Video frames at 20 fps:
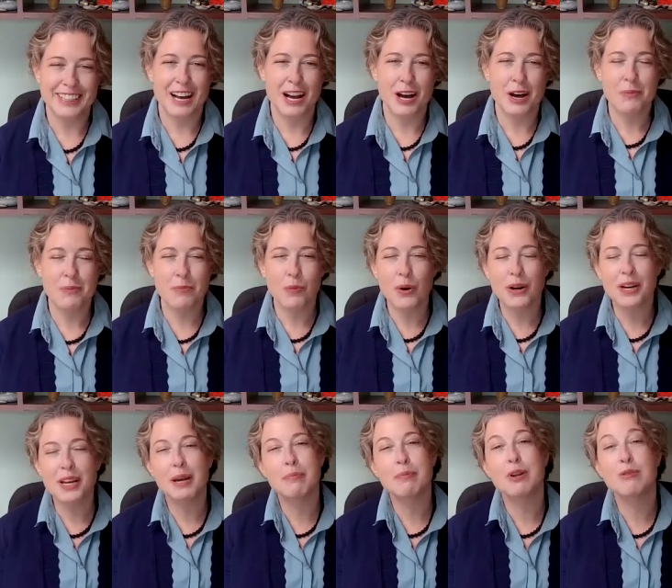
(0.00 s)

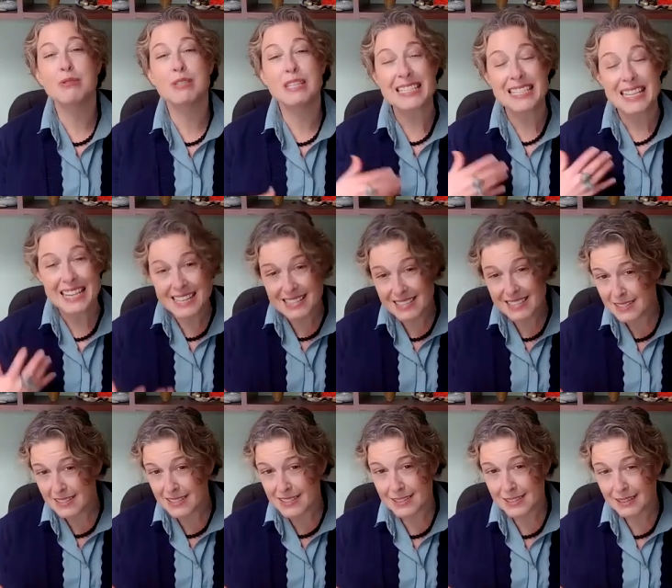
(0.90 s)
What hypnosis
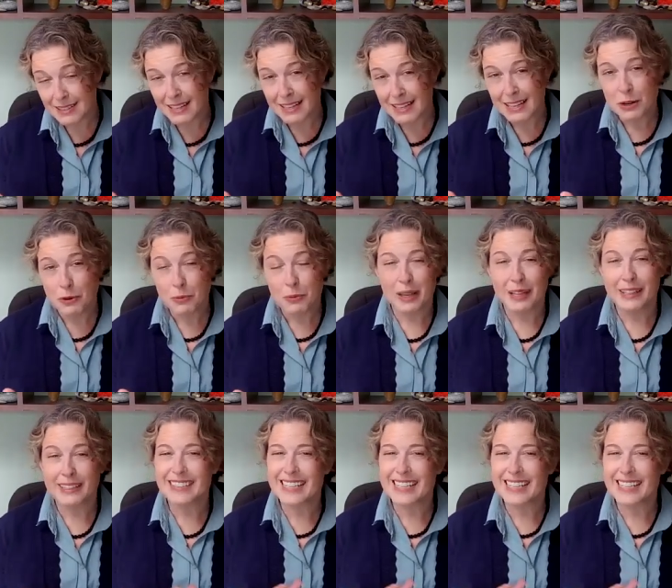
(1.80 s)
isn't, well,